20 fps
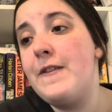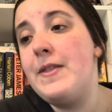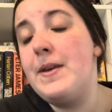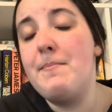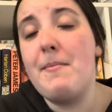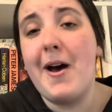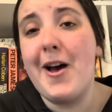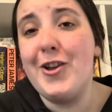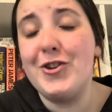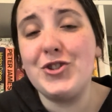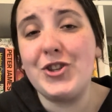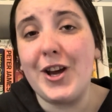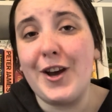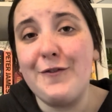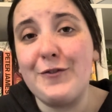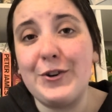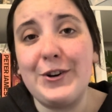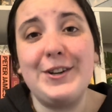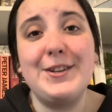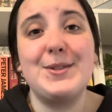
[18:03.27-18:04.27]
the merch that I've
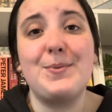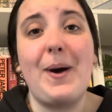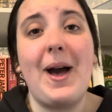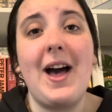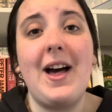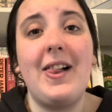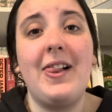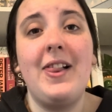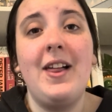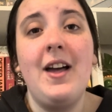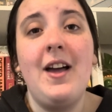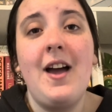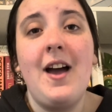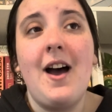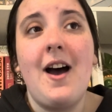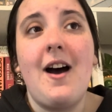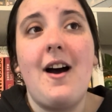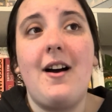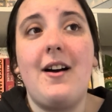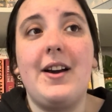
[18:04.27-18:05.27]
got as well.
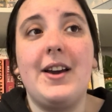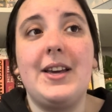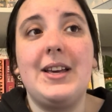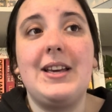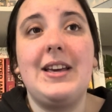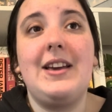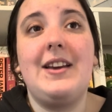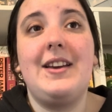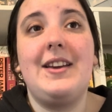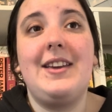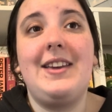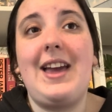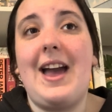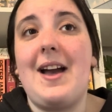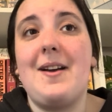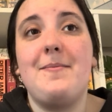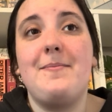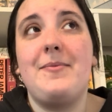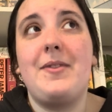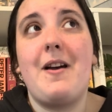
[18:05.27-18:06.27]
I
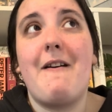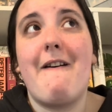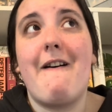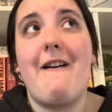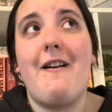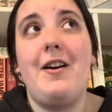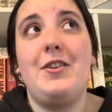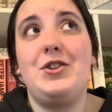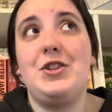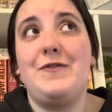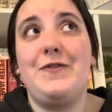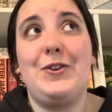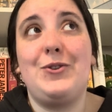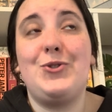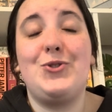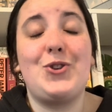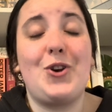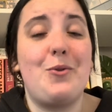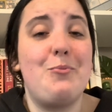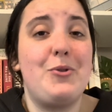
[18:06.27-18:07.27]
just feel
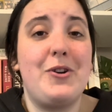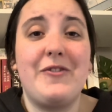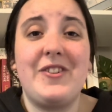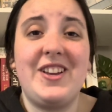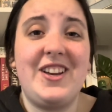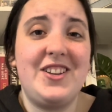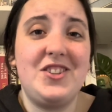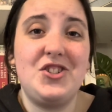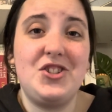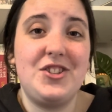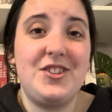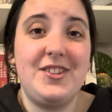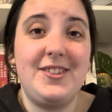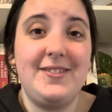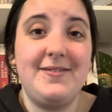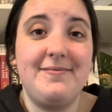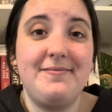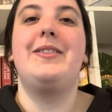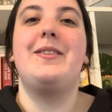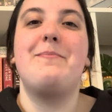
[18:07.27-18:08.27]
so privileged.
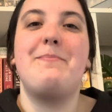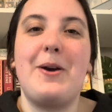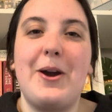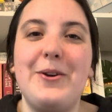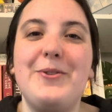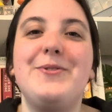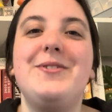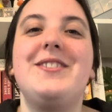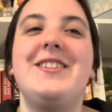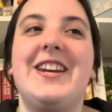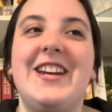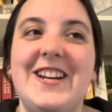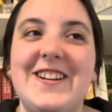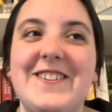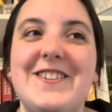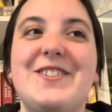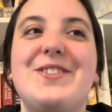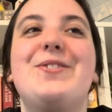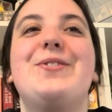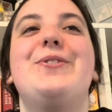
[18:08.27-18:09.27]
The post
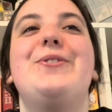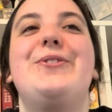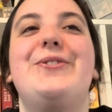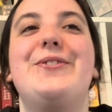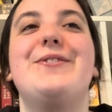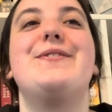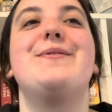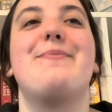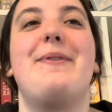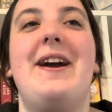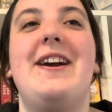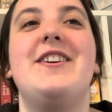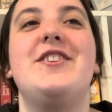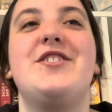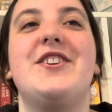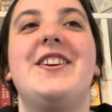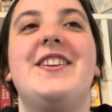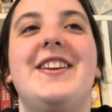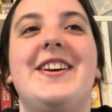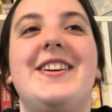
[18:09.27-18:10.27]
Eras tour
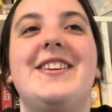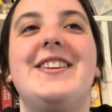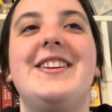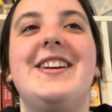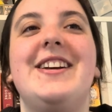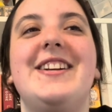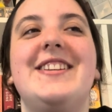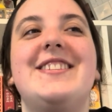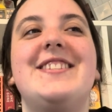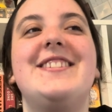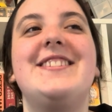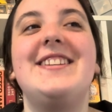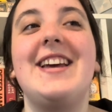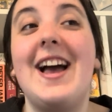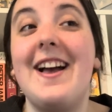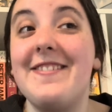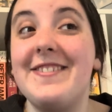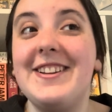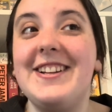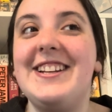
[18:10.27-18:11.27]
depression is
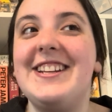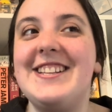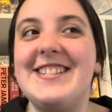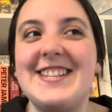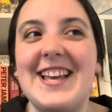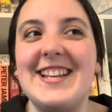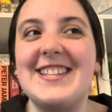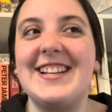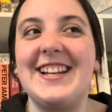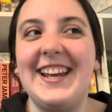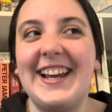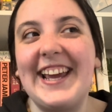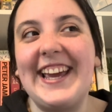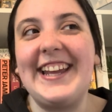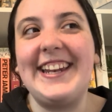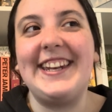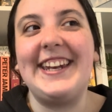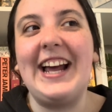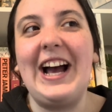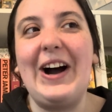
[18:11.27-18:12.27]
definitely settling
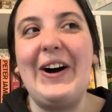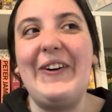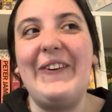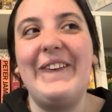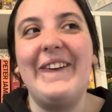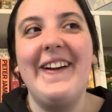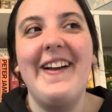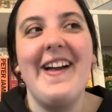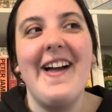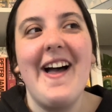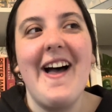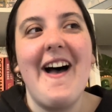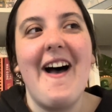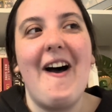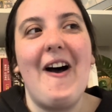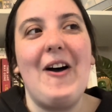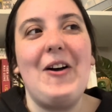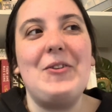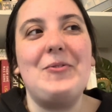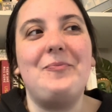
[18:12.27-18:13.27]
in now,
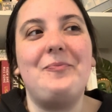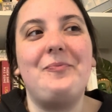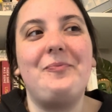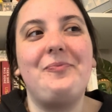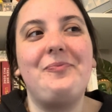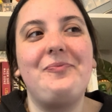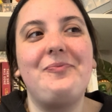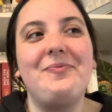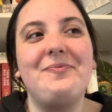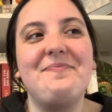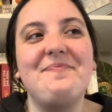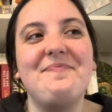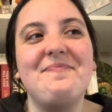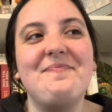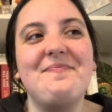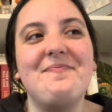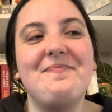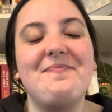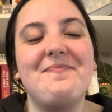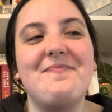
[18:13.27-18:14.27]

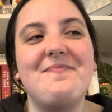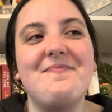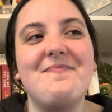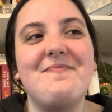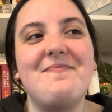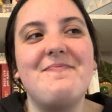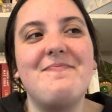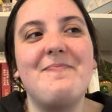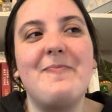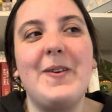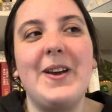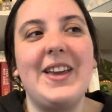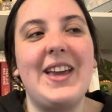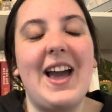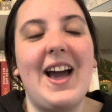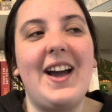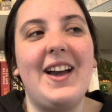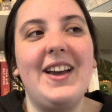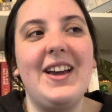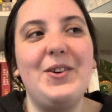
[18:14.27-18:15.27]
but
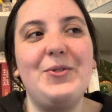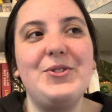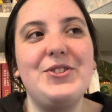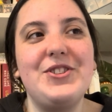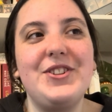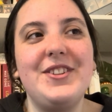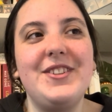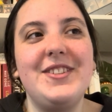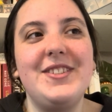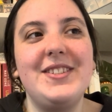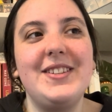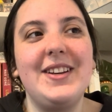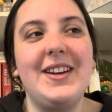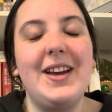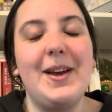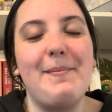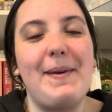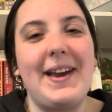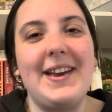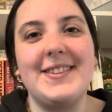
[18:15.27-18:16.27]
yeah, it was just
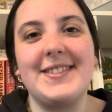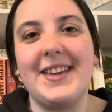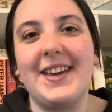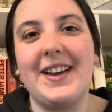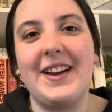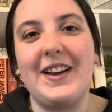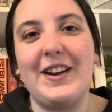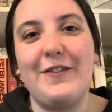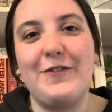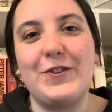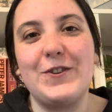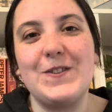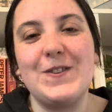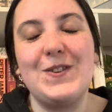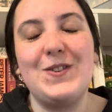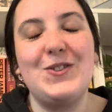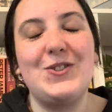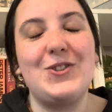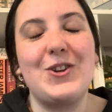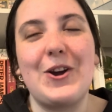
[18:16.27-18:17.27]
amazing, and I've got
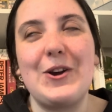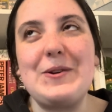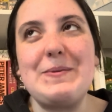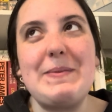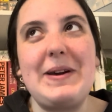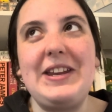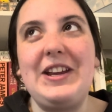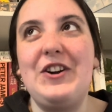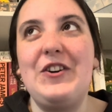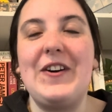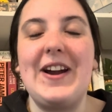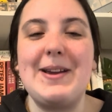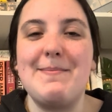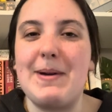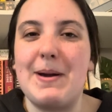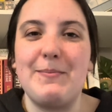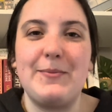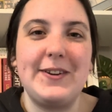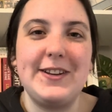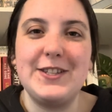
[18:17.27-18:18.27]
so many great
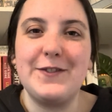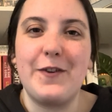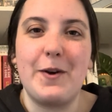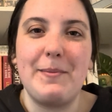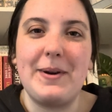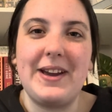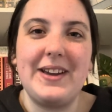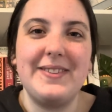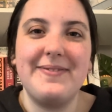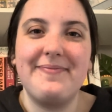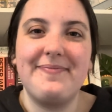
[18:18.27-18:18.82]
memories from it.